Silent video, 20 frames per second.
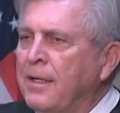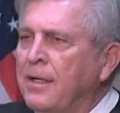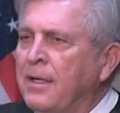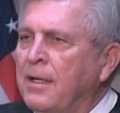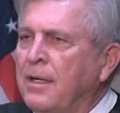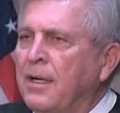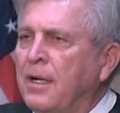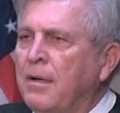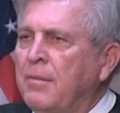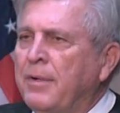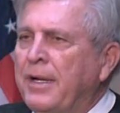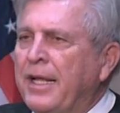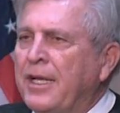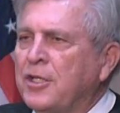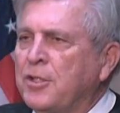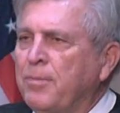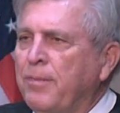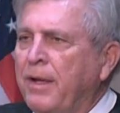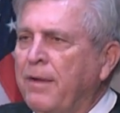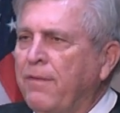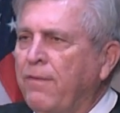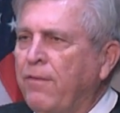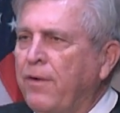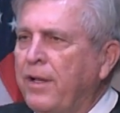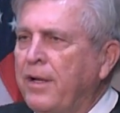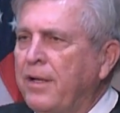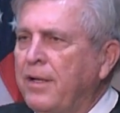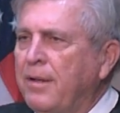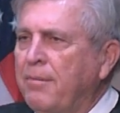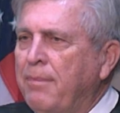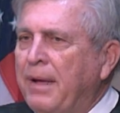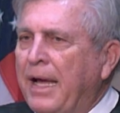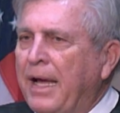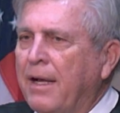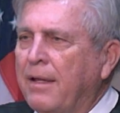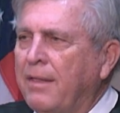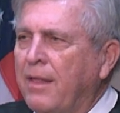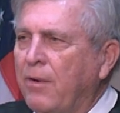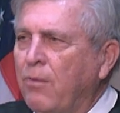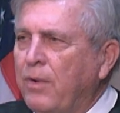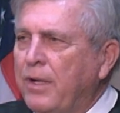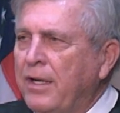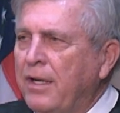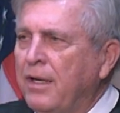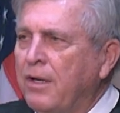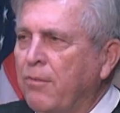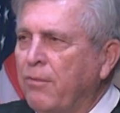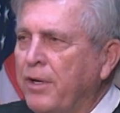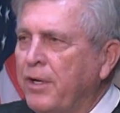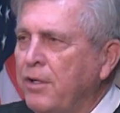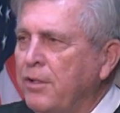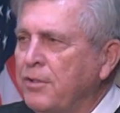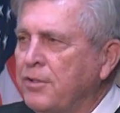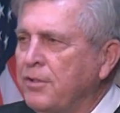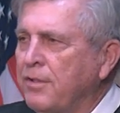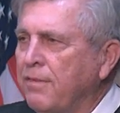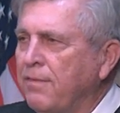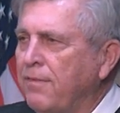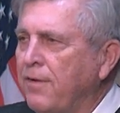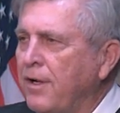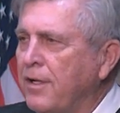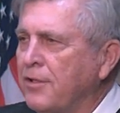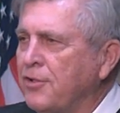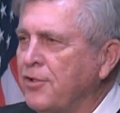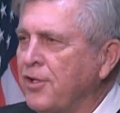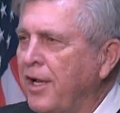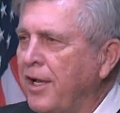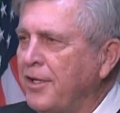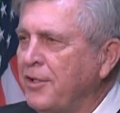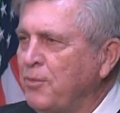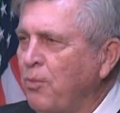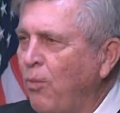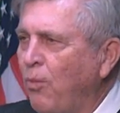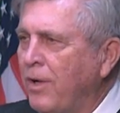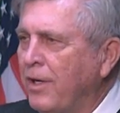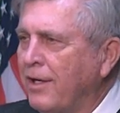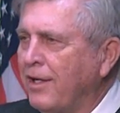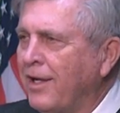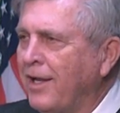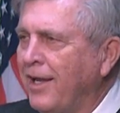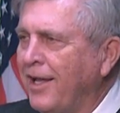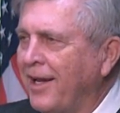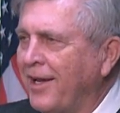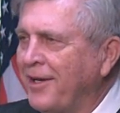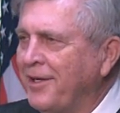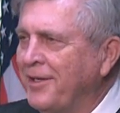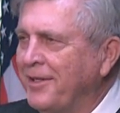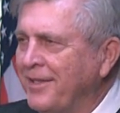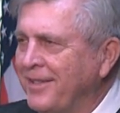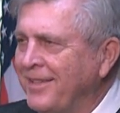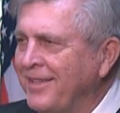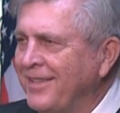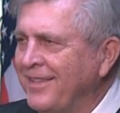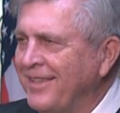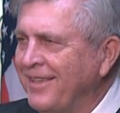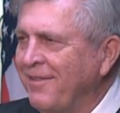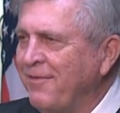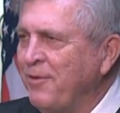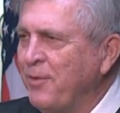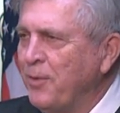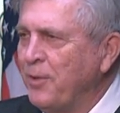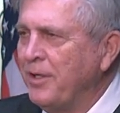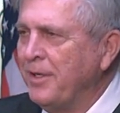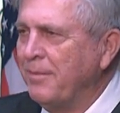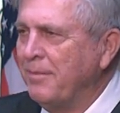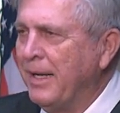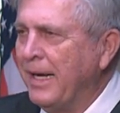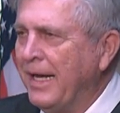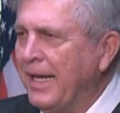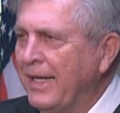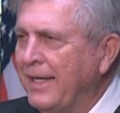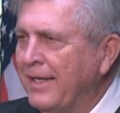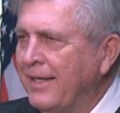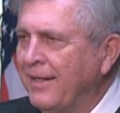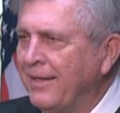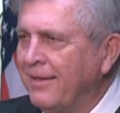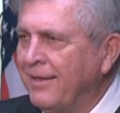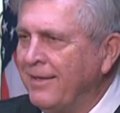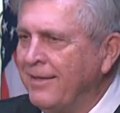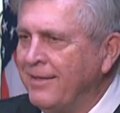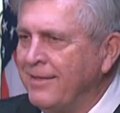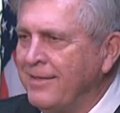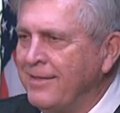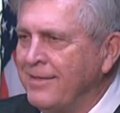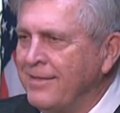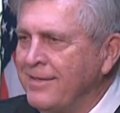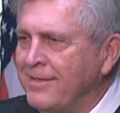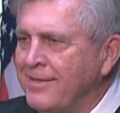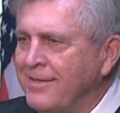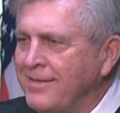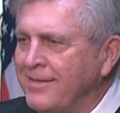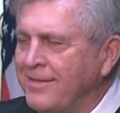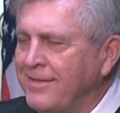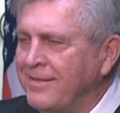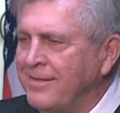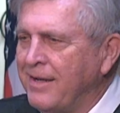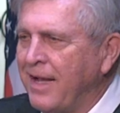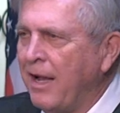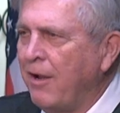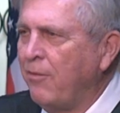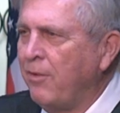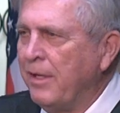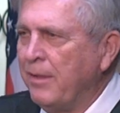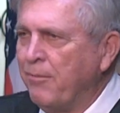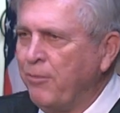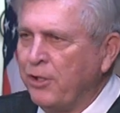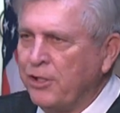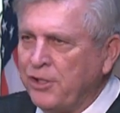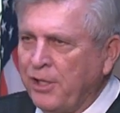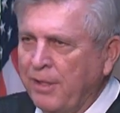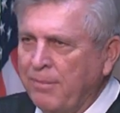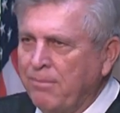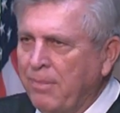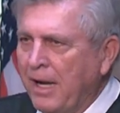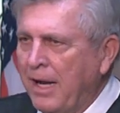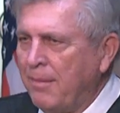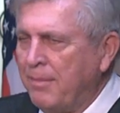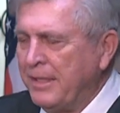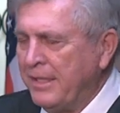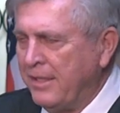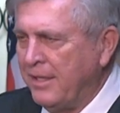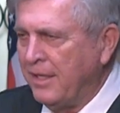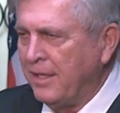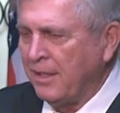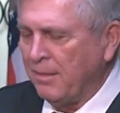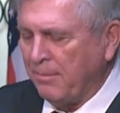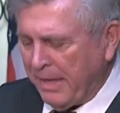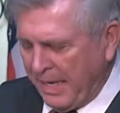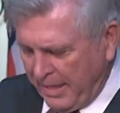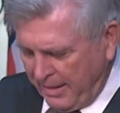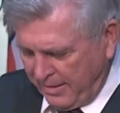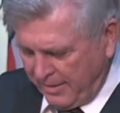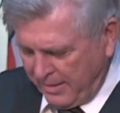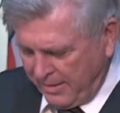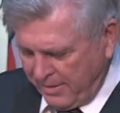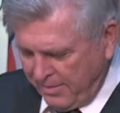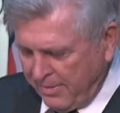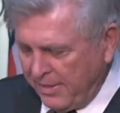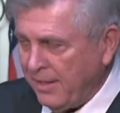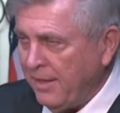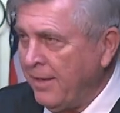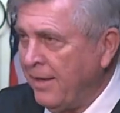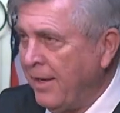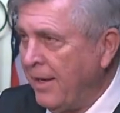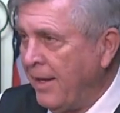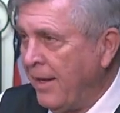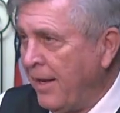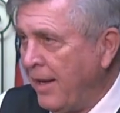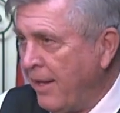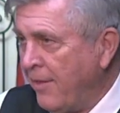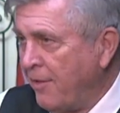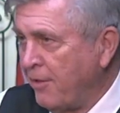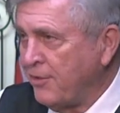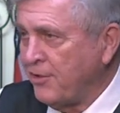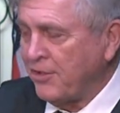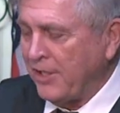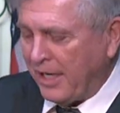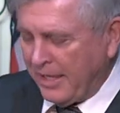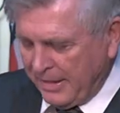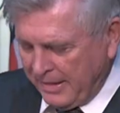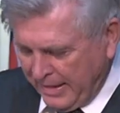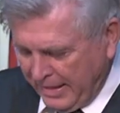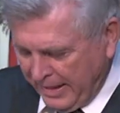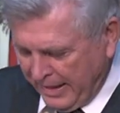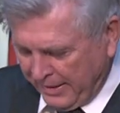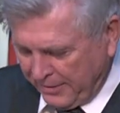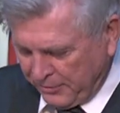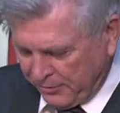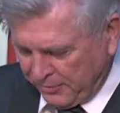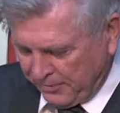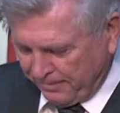I'm going to ask my friend in the back there, we need to reduce the font size one click, if you wouldn't mind. I really appreciate Bob and Doug back there and, and their sidekicks.